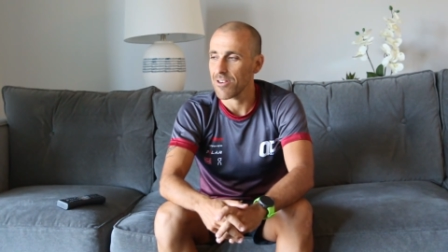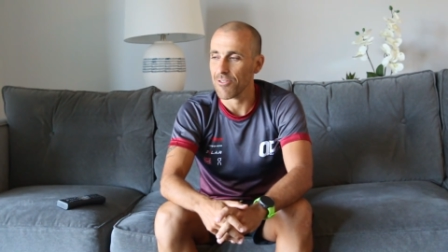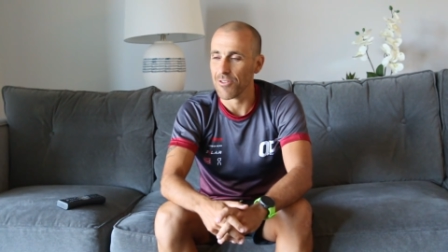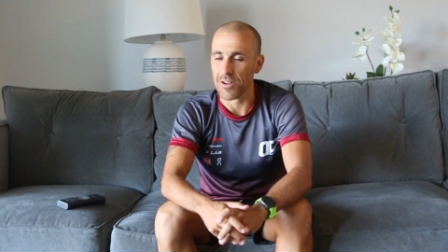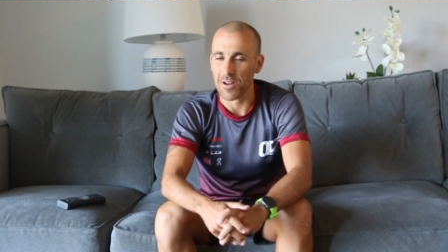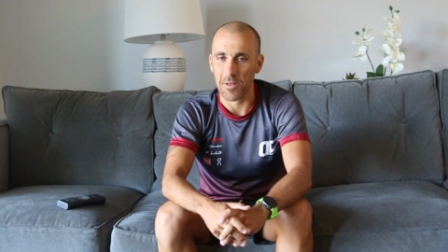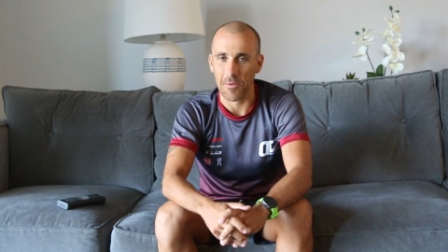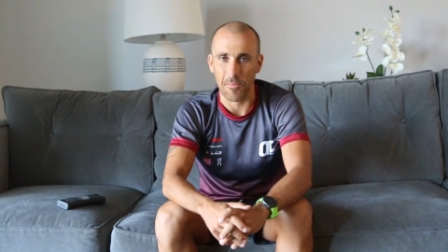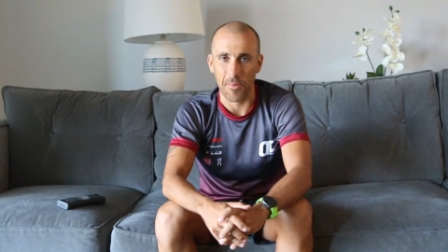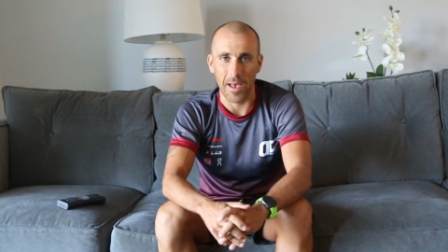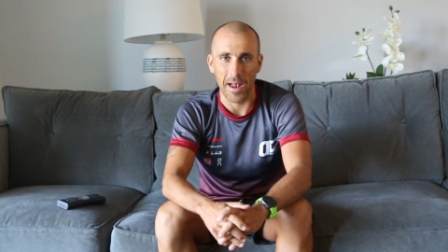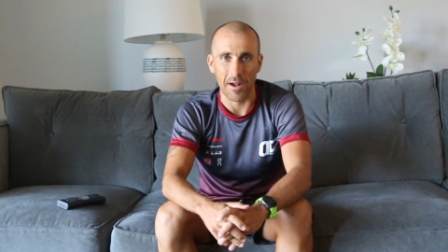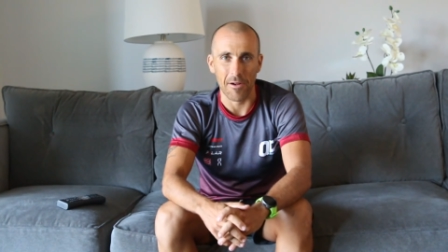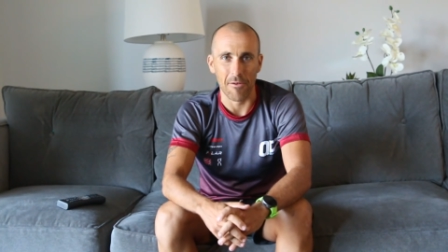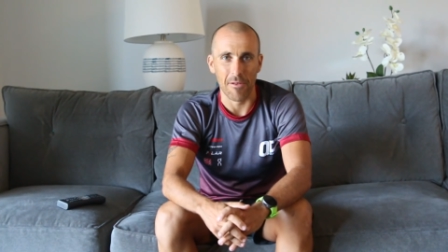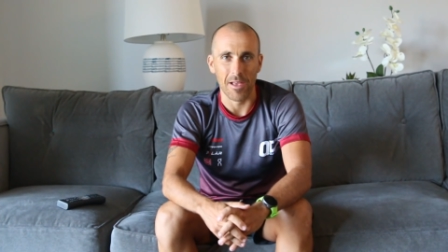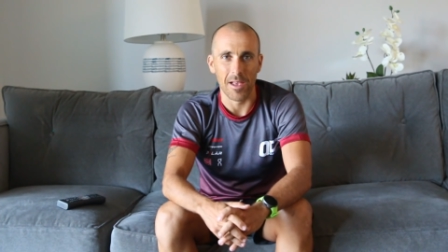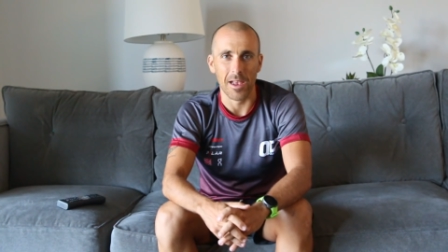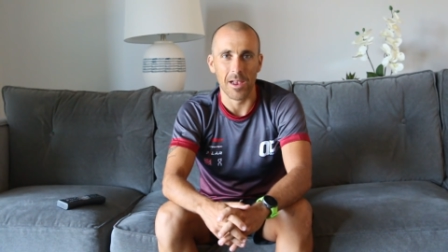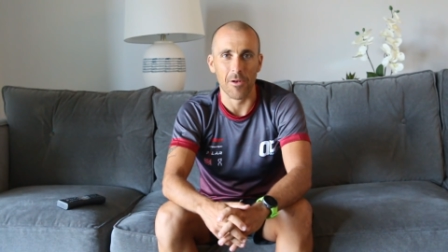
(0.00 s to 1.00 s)
or the
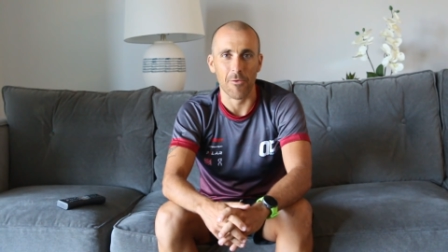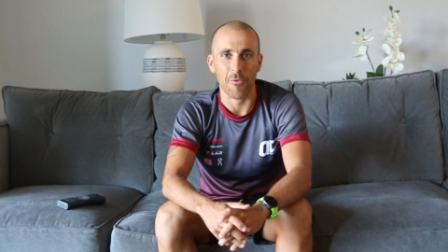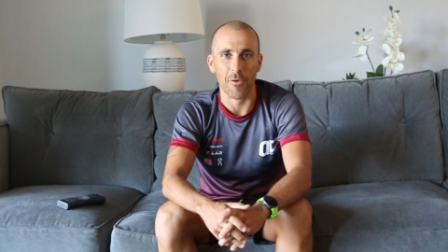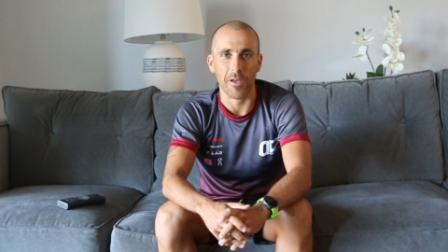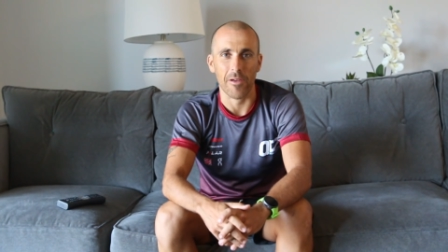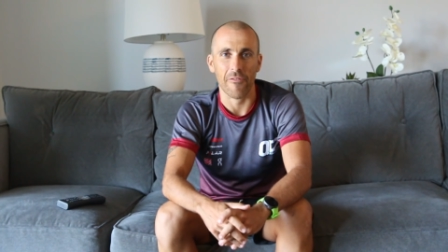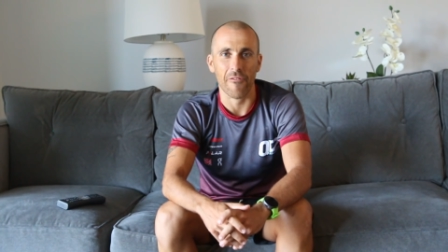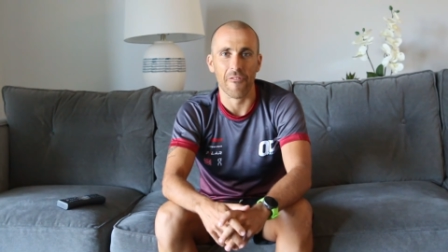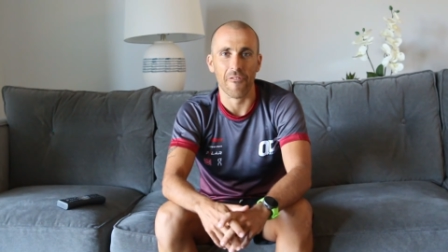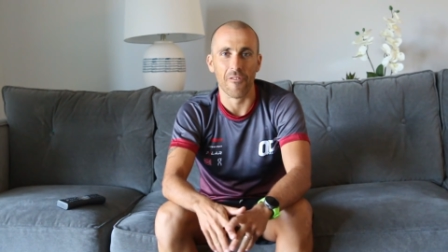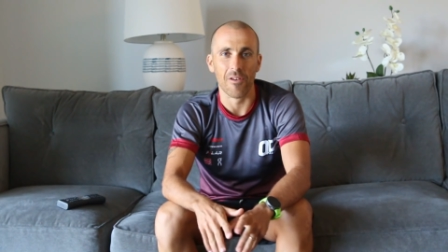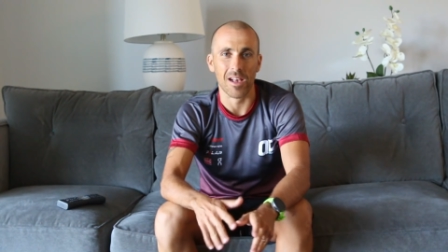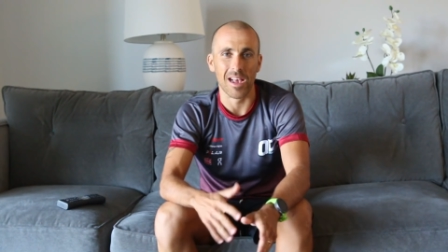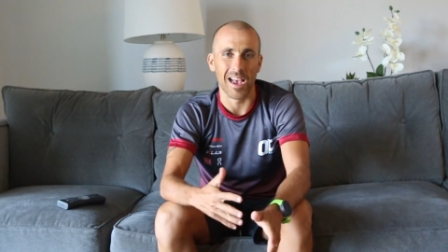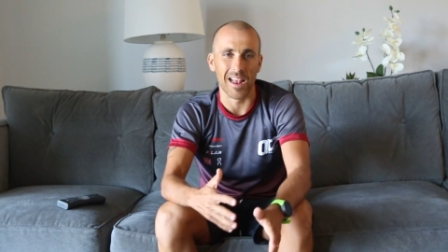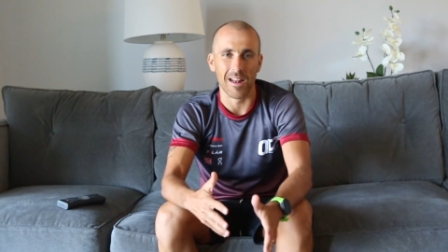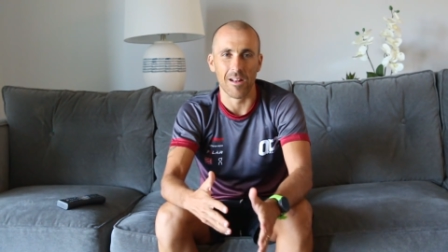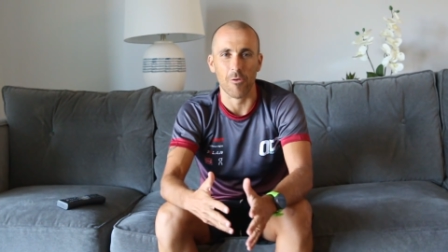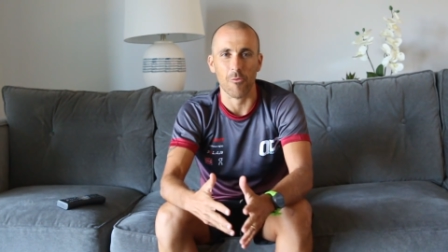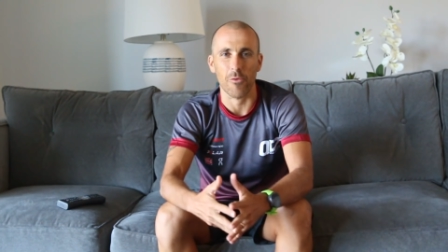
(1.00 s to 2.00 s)
battery
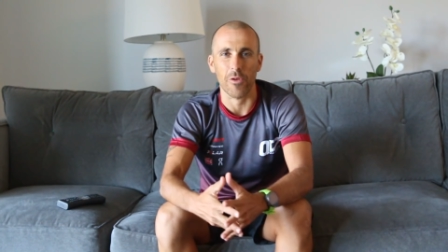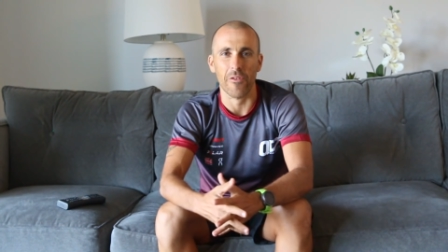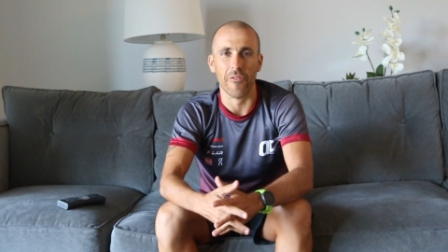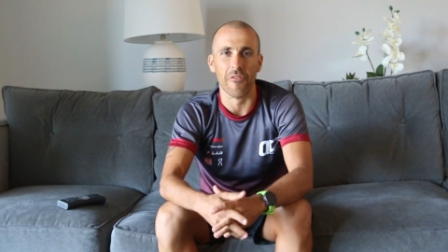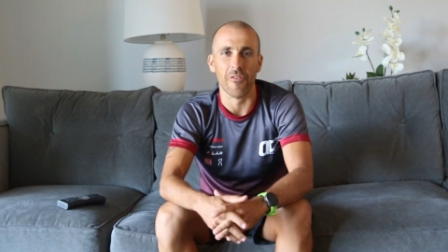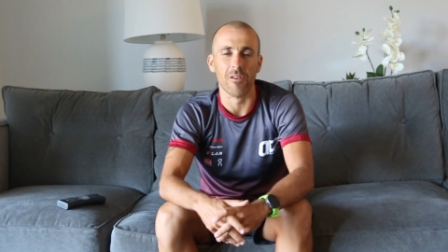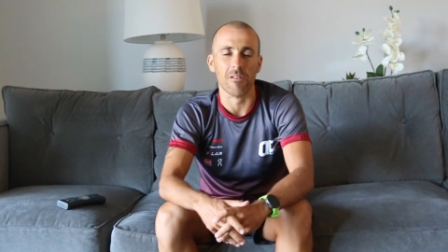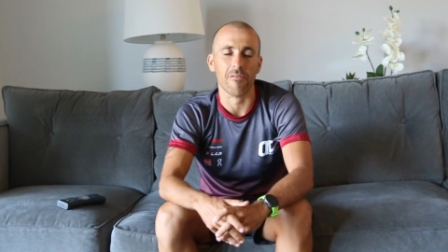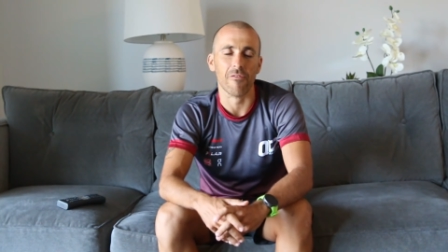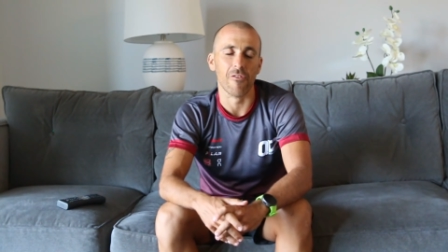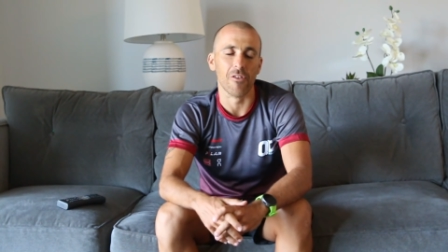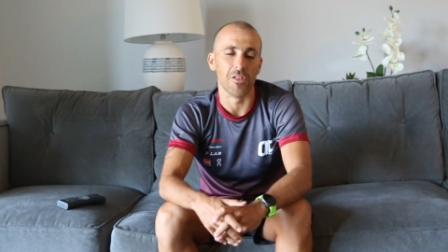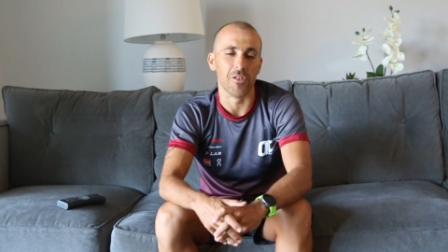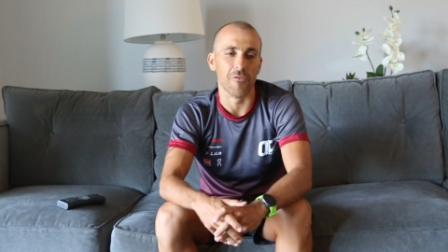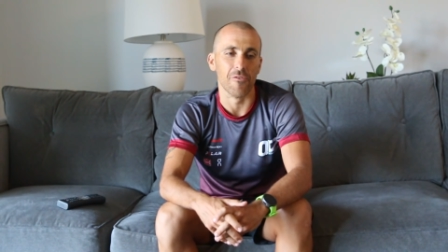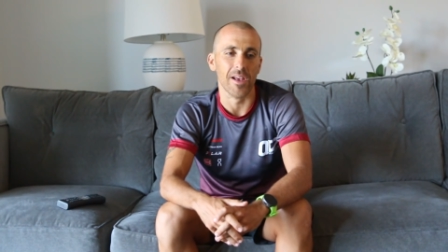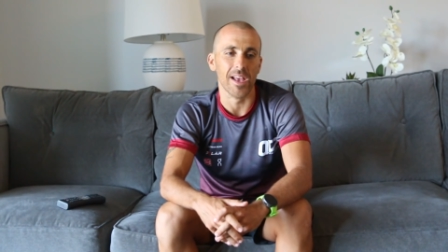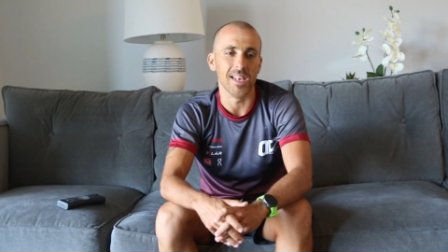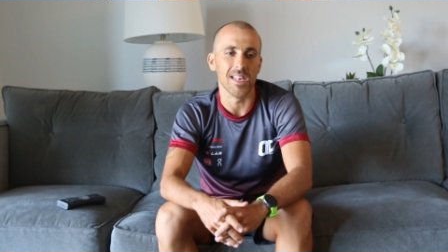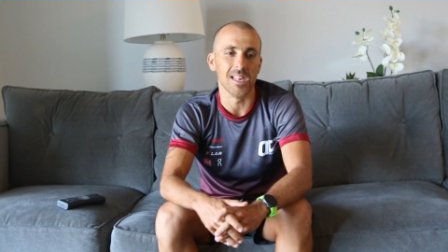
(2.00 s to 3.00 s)
kind of refilled for
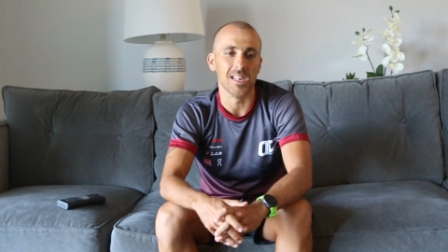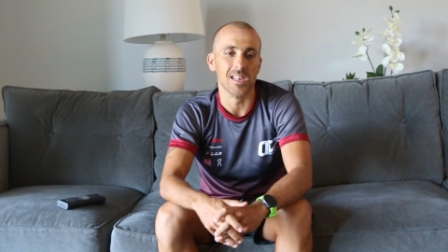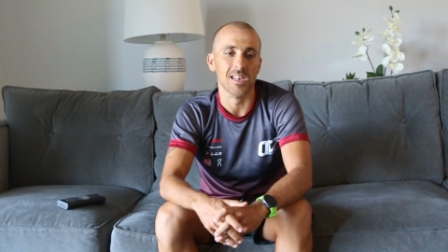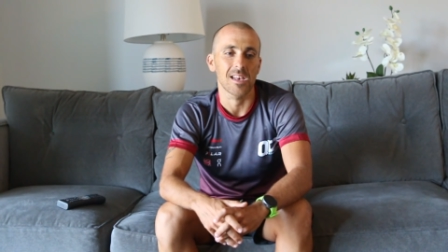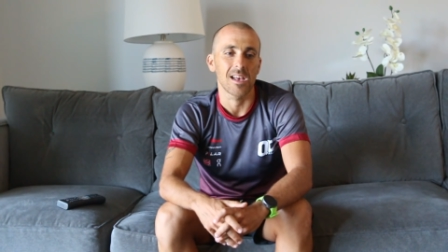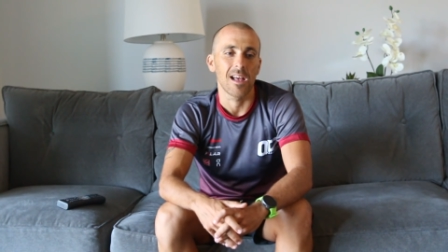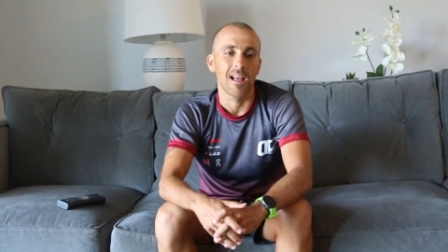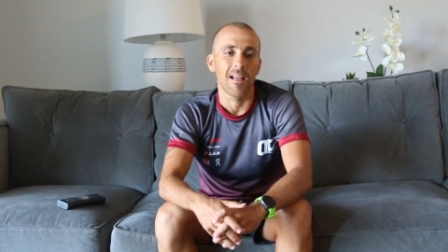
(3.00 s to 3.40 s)
the race.